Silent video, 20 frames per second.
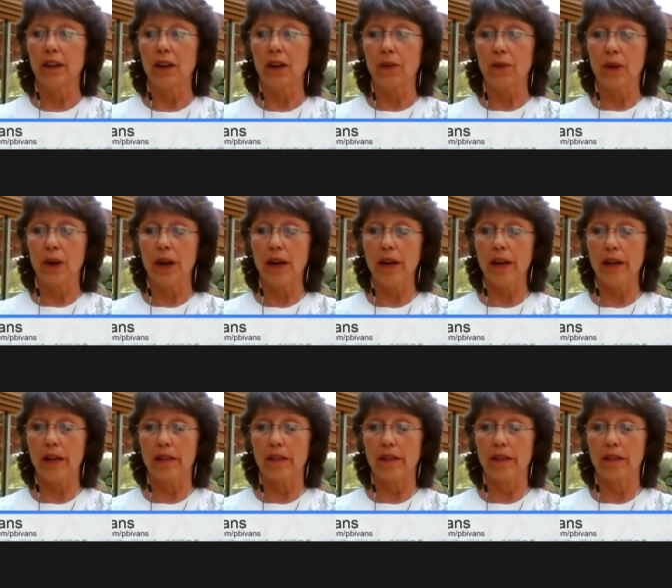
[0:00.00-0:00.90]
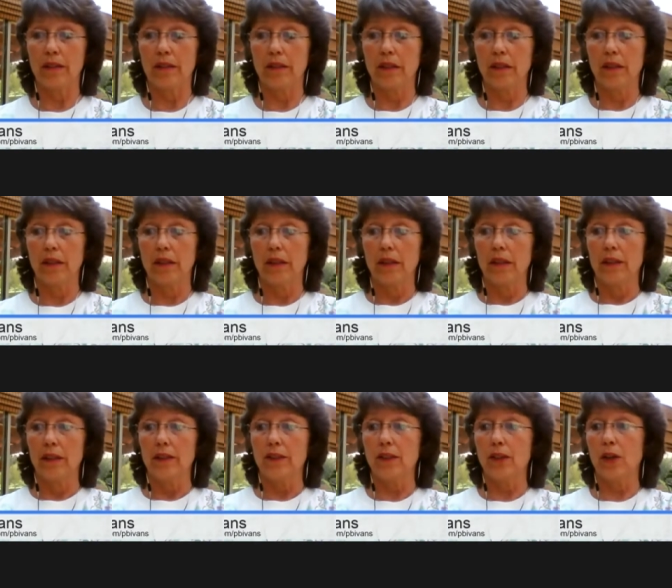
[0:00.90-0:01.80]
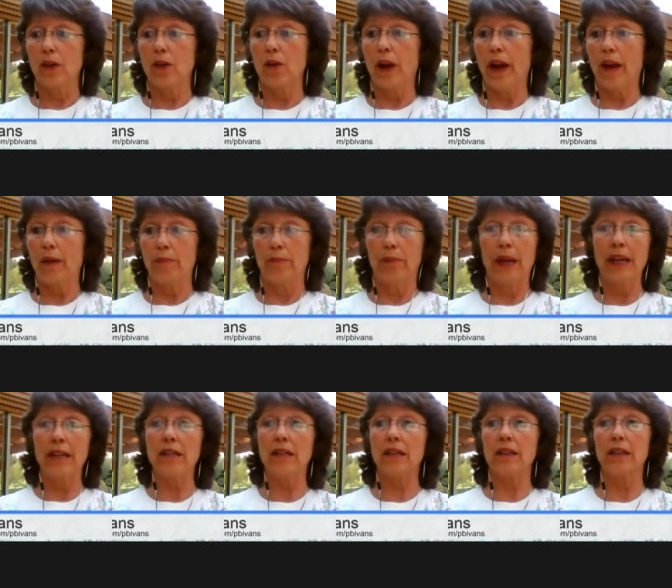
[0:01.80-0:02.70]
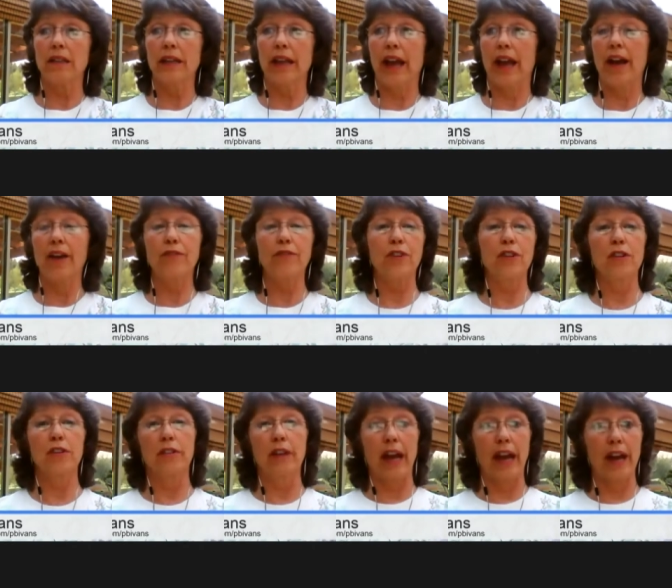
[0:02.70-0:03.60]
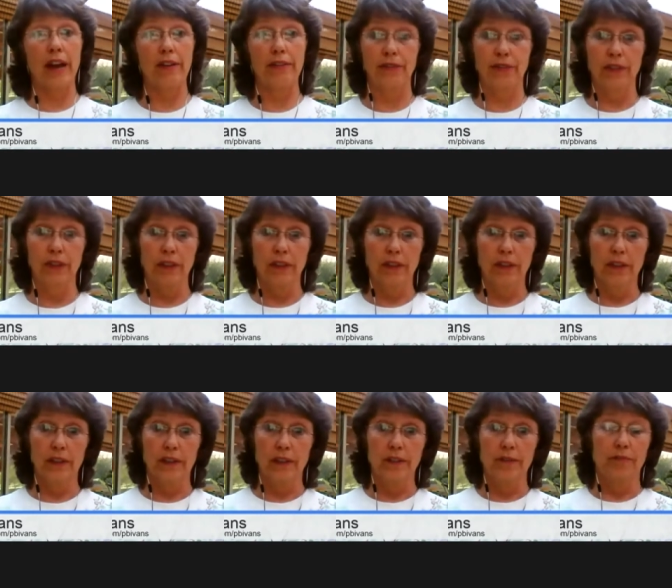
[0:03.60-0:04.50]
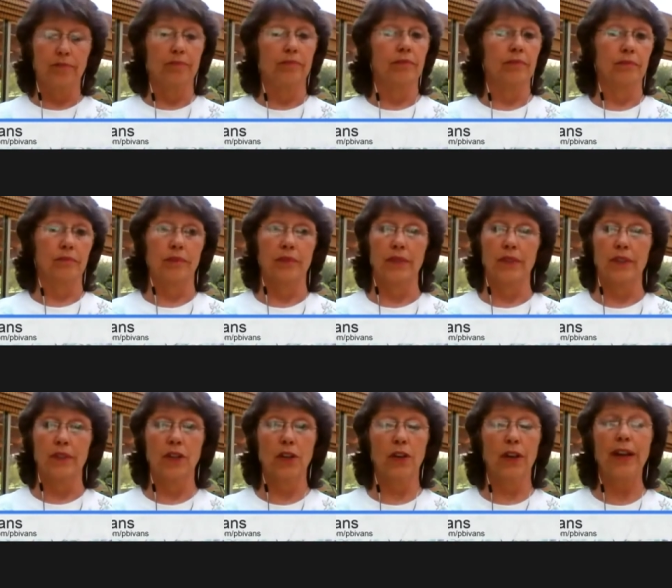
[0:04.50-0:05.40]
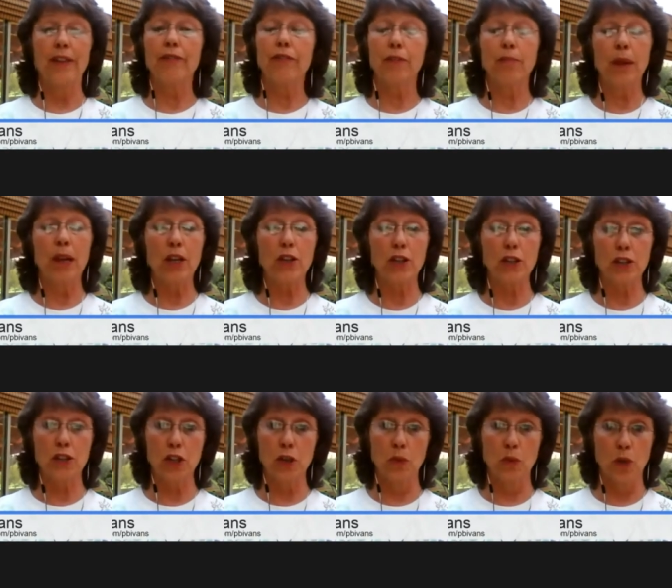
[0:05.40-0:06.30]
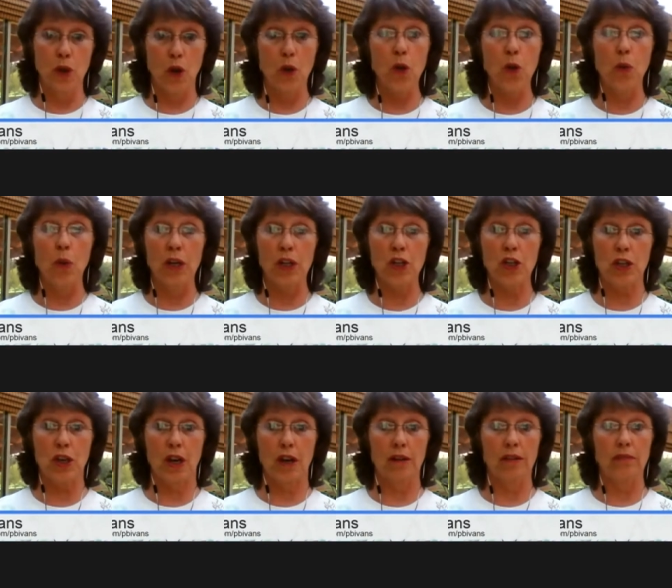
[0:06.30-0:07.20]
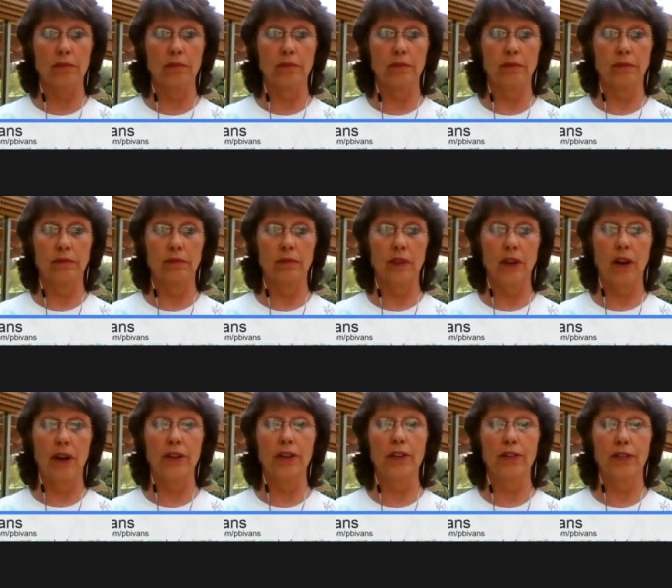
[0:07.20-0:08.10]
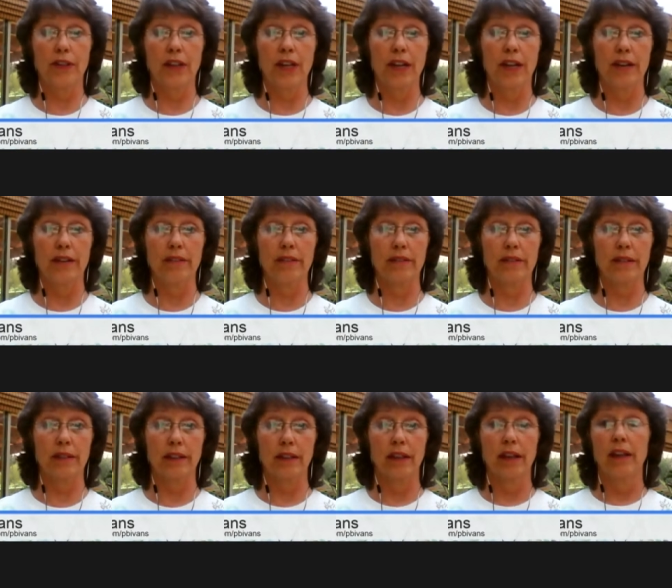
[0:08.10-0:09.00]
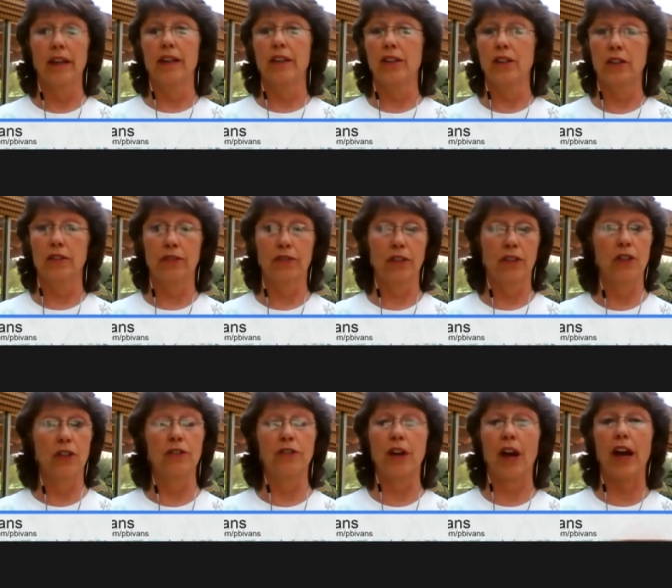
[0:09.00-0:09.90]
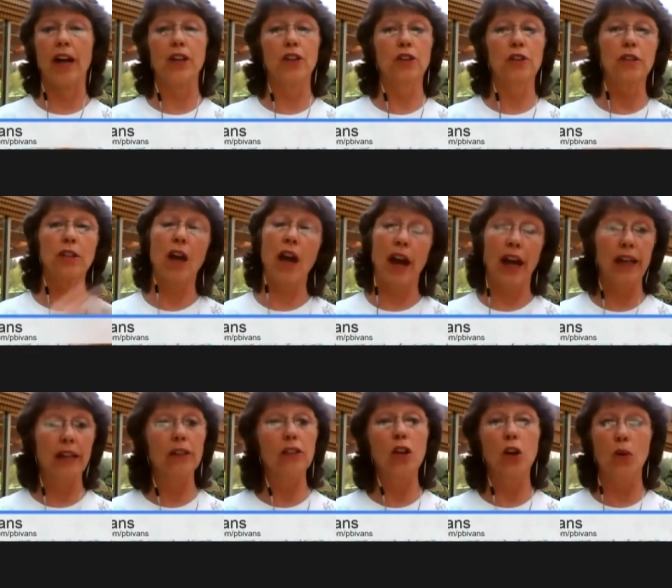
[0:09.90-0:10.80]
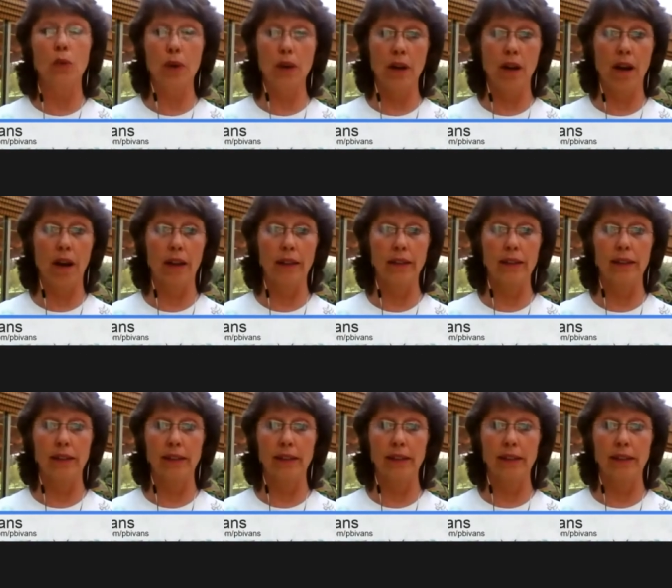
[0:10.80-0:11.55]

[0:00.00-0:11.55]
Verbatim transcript: right. So basically, after you give your information you know you want to share, on your video. You've, you've got your title going on,